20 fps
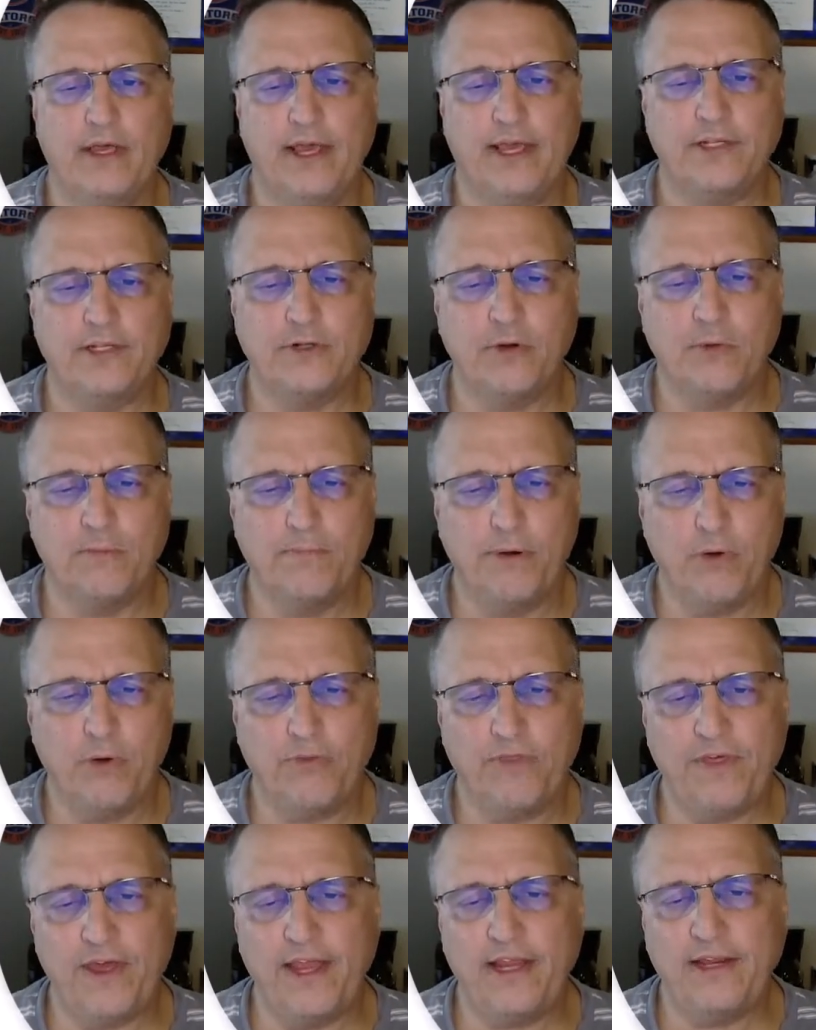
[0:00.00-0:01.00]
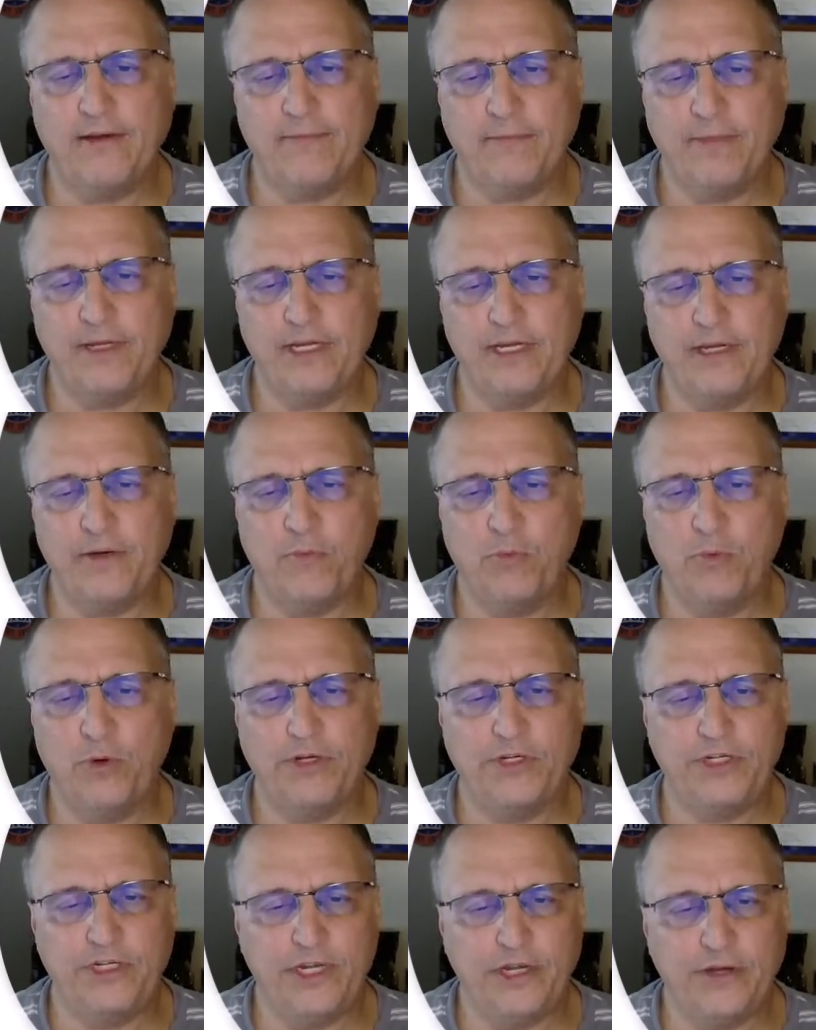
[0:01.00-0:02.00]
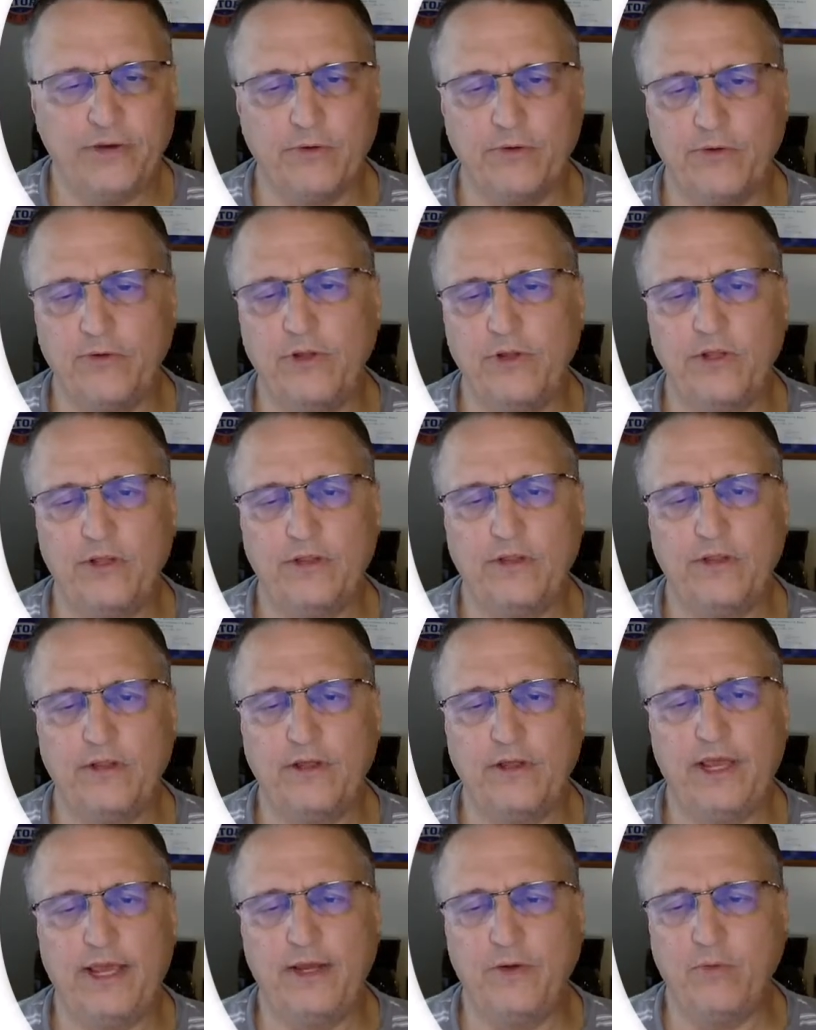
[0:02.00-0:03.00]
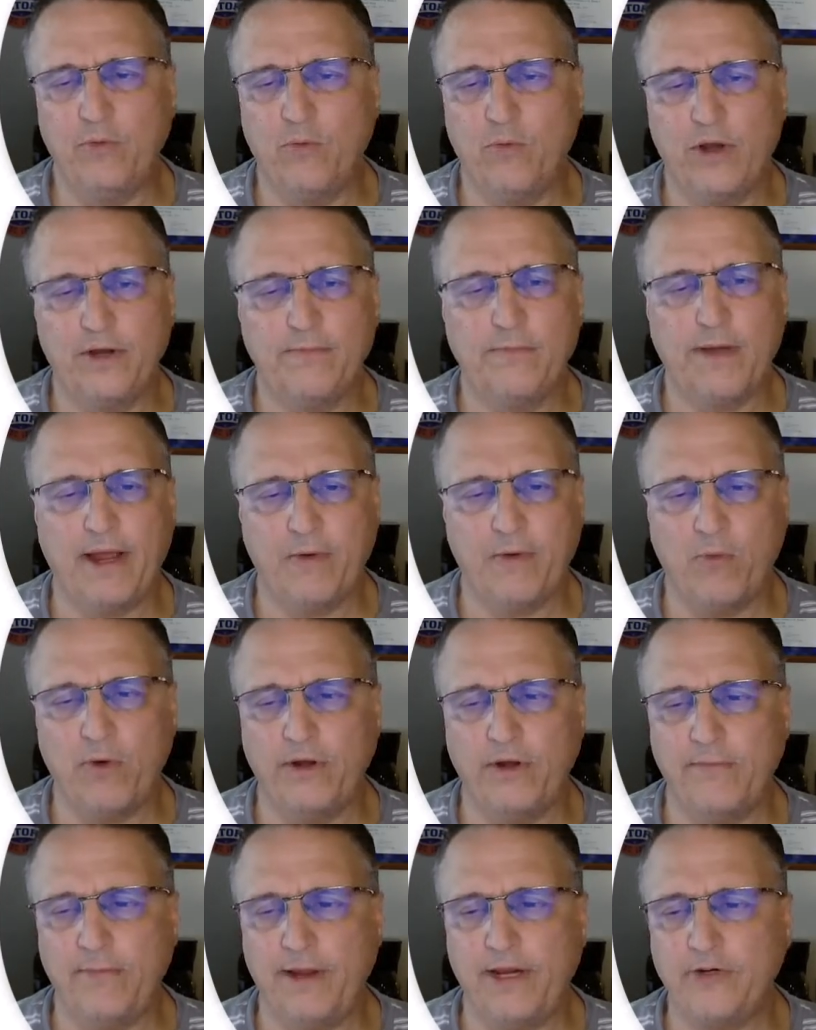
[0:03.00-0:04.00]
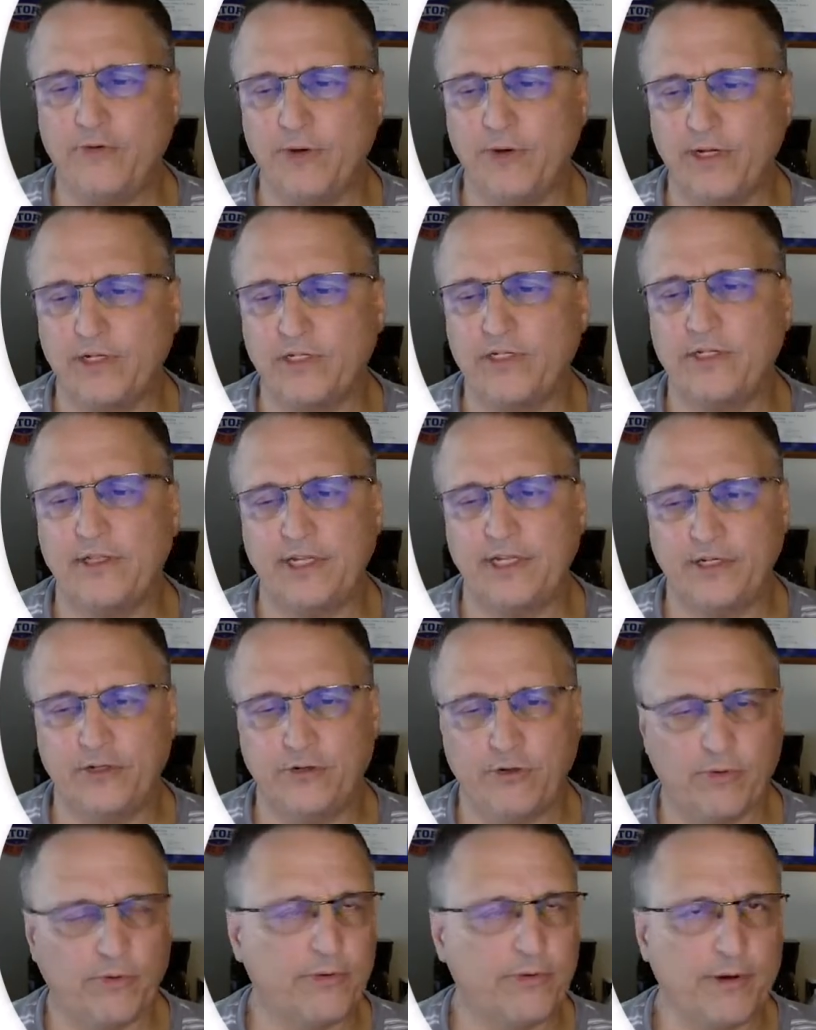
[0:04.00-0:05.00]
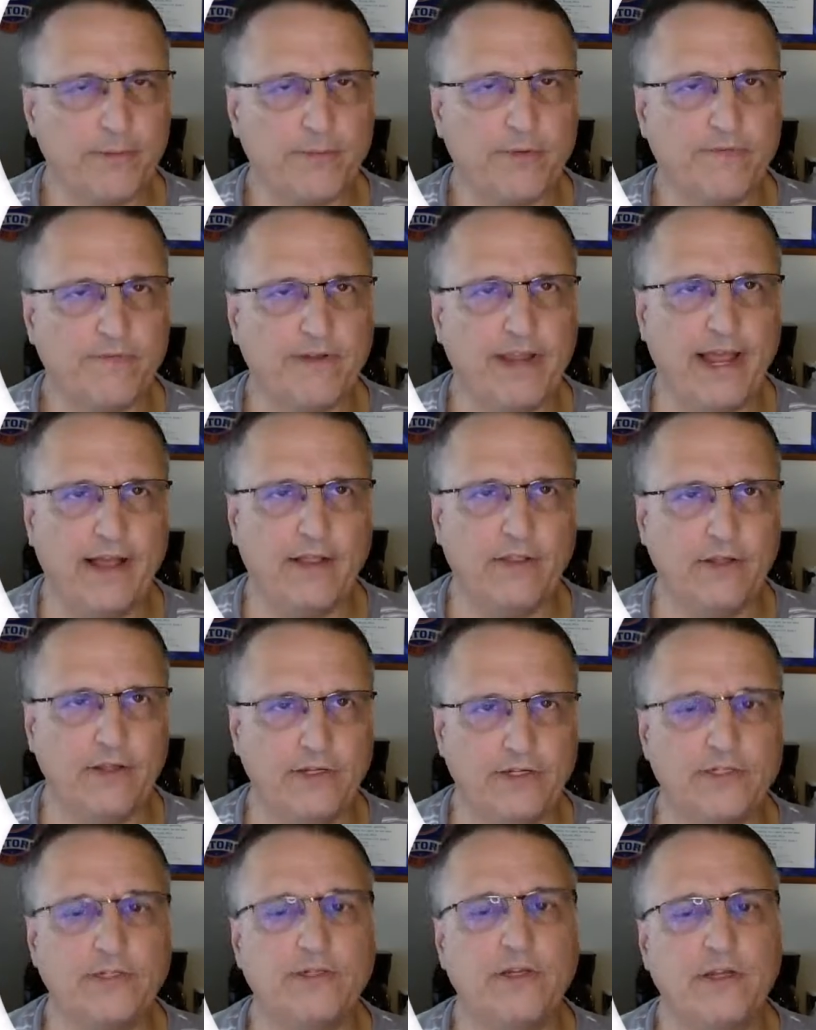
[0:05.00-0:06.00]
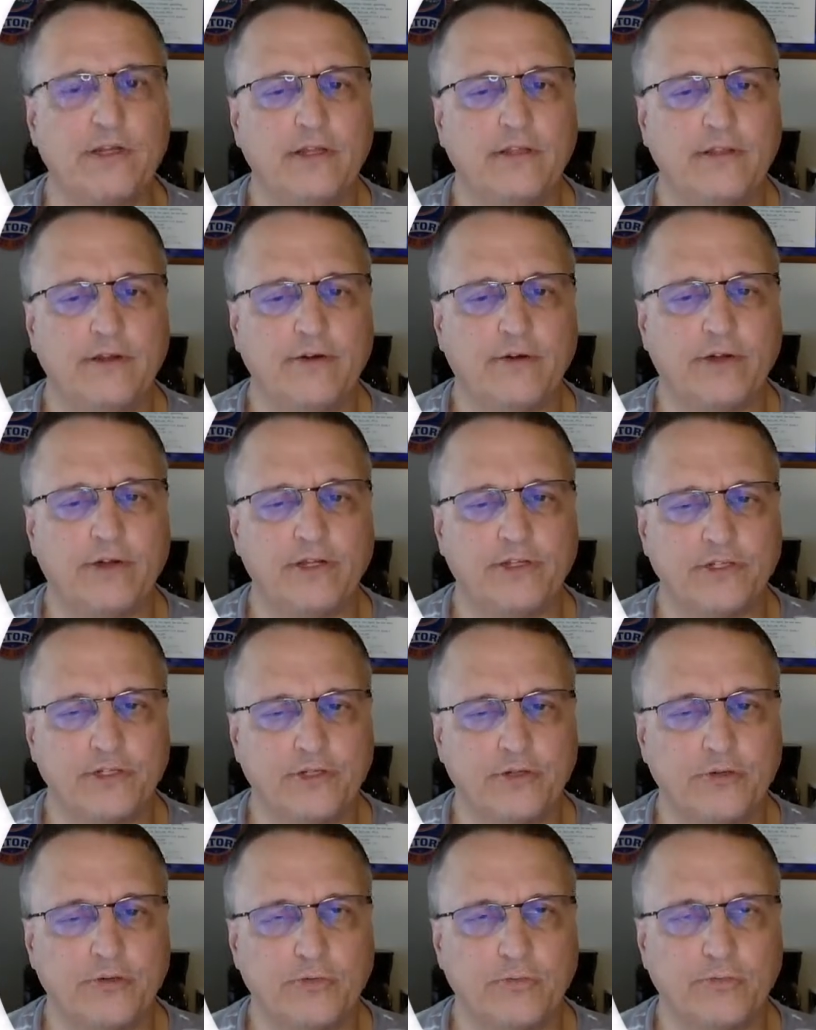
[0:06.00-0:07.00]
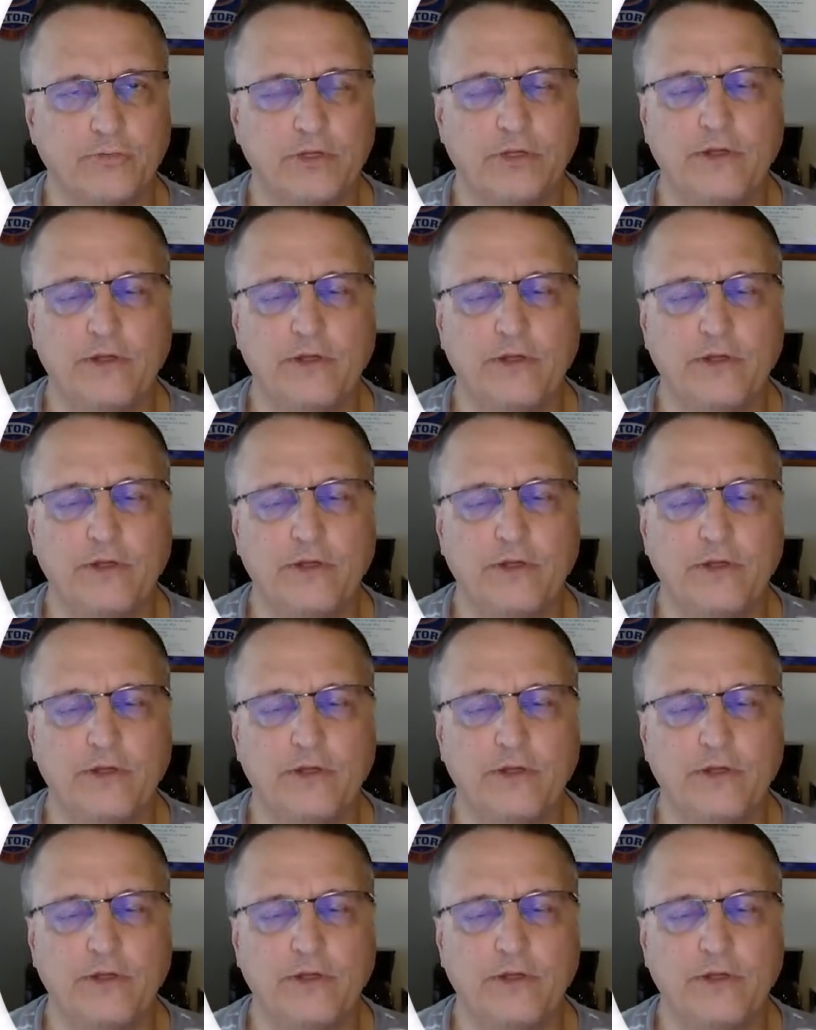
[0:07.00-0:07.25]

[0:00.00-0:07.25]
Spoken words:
And so both A and B would yield a 1 by 1 matrix, the total number of gallons that are consumed